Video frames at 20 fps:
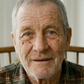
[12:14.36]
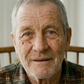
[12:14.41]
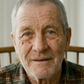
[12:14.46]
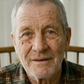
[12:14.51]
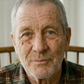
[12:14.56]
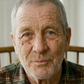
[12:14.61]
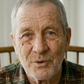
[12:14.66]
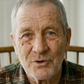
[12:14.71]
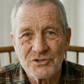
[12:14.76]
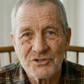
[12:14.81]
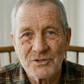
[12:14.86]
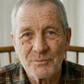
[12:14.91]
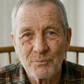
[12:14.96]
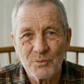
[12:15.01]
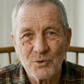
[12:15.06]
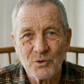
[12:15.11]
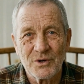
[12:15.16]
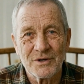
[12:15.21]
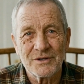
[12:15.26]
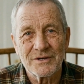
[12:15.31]
The most
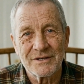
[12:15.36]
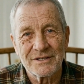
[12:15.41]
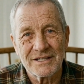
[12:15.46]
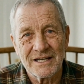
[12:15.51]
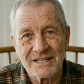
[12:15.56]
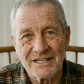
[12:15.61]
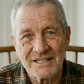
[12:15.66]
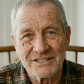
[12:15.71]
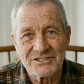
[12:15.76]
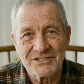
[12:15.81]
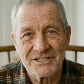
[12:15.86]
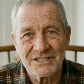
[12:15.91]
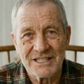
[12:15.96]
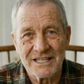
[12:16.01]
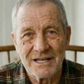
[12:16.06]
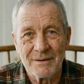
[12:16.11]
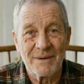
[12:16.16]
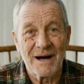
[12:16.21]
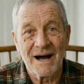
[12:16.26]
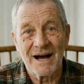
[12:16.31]
important thing is to
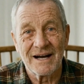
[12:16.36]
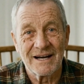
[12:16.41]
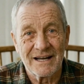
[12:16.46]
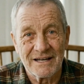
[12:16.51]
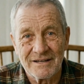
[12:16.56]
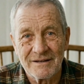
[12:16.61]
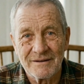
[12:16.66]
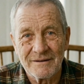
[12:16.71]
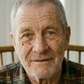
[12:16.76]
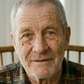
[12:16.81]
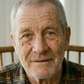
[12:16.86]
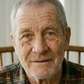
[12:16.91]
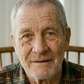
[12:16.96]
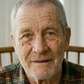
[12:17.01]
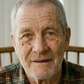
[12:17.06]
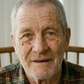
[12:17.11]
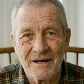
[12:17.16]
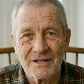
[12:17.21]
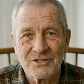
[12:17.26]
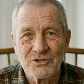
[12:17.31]
keep at it.
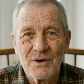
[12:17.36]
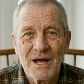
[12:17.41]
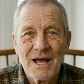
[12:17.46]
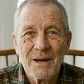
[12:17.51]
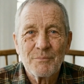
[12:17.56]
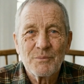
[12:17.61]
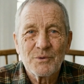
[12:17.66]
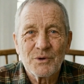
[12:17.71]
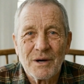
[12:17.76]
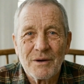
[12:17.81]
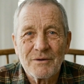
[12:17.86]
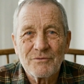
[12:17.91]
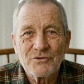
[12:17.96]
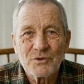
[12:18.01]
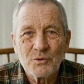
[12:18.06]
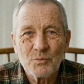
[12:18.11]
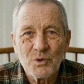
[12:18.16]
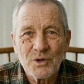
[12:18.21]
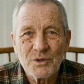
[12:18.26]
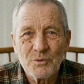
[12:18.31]
A trap run
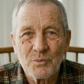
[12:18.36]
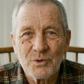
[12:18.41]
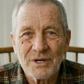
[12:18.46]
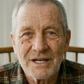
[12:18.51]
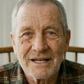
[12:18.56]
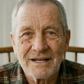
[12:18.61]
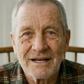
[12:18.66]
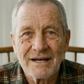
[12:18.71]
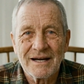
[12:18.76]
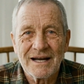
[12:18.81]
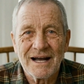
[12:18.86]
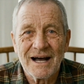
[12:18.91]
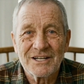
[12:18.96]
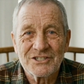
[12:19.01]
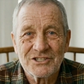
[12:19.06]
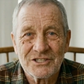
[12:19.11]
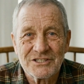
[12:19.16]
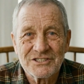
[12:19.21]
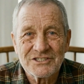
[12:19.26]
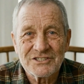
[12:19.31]
for 1 week
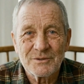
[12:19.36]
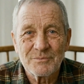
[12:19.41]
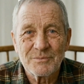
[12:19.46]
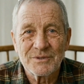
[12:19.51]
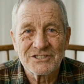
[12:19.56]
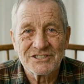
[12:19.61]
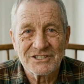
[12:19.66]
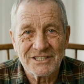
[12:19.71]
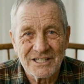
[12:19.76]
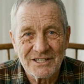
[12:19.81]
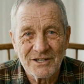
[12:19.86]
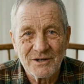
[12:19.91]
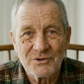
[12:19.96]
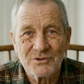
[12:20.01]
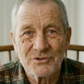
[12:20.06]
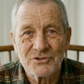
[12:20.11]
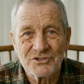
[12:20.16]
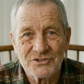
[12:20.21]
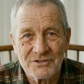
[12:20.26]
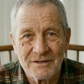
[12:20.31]
catches some
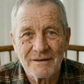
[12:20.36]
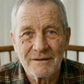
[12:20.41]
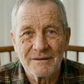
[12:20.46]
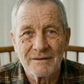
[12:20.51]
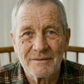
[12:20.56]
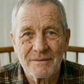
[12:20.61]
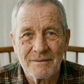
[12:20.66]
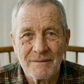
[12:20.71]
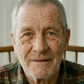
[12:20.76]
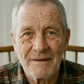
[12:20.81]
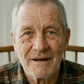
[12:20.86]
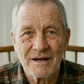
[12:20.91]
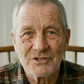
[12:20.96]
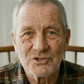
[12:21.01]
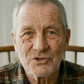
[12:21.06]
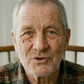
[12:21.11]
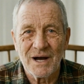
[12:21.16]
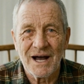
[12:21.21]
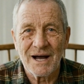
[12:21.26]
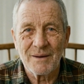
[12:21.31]
mosquitoes. A
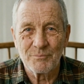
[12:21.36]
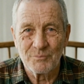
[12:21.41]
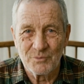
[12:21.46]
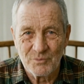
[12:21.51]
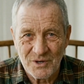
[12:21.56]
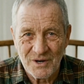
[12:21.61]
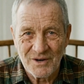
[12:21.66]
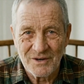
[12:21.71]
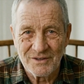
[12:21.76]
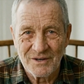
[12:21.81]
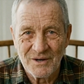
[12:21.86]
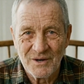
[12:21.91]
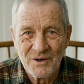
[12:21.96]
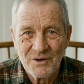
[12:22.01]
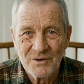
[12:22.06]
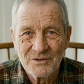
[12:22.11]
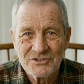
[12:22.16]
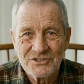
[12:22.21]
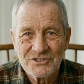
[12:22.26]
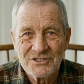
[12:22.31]
trap run
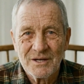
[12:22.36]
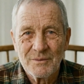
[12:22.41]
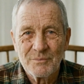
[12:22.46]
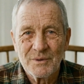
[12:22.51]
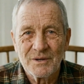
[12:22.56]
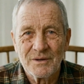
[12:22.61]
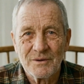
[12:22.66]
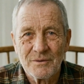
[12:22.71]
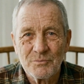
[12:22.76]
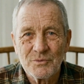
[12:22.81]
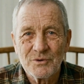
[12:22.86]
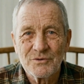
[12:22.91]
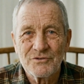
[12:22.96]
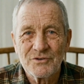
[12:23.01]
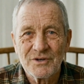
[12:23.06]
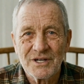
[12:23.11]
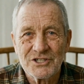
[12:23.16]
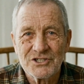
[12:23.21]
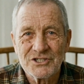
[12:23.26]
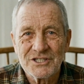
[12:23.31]
all summer,
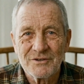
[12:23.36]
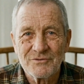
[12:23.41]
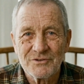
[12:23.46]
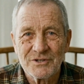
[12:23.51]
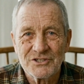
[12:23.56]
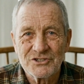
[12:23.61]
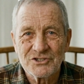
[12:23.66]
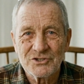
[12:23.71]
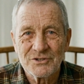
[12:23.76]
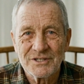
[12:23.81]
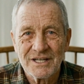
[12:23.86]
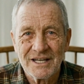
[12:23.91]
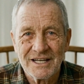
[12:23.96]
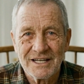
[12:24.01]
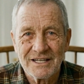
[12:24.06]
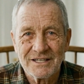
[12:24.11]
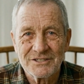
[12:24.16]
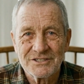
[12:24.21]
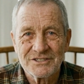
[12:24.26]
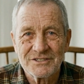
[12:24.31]
refreshed every 2
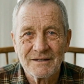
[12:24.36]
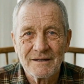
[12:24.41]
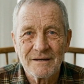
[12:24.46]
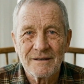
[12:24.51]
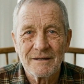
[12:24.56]
days,